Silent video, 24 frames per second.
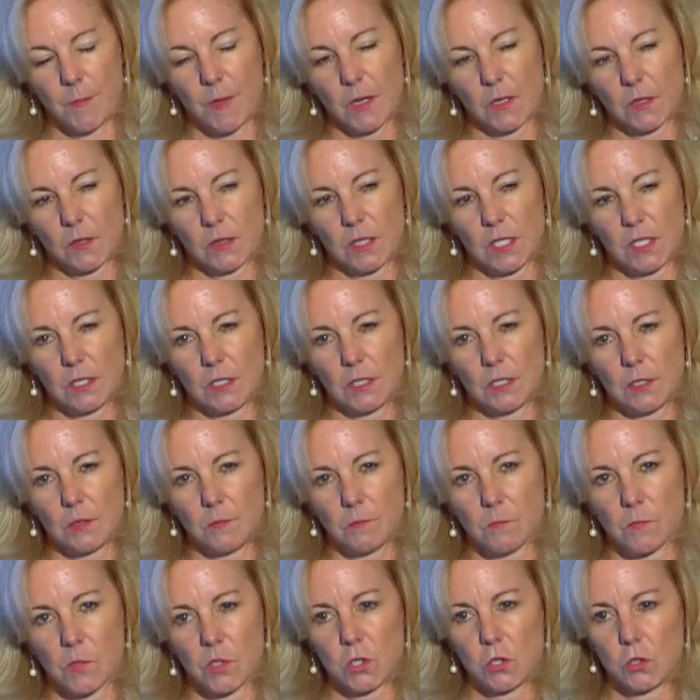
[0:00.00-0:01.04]
the
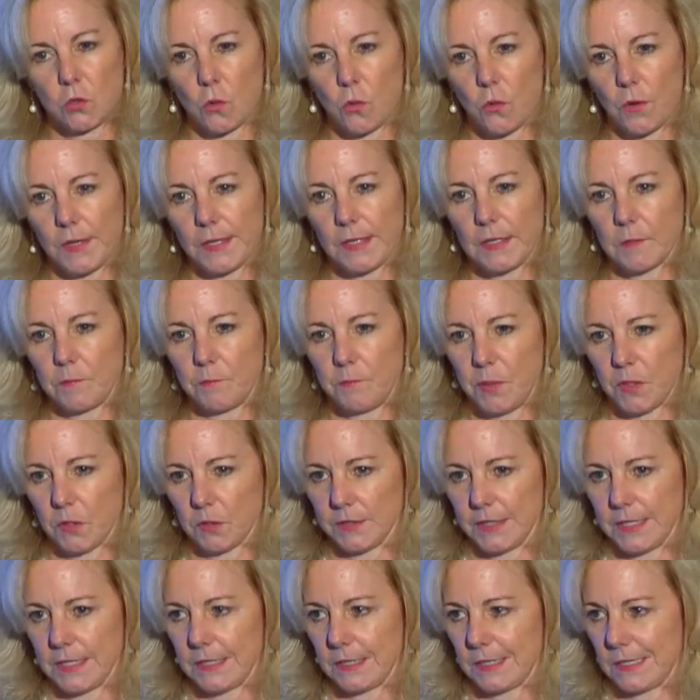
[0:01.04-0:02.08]
majority of
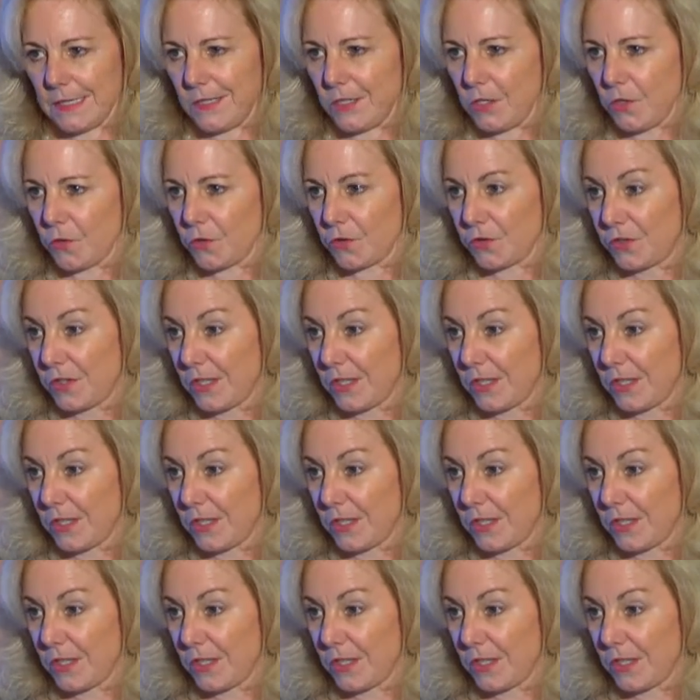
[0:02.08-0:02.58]
buildings in New York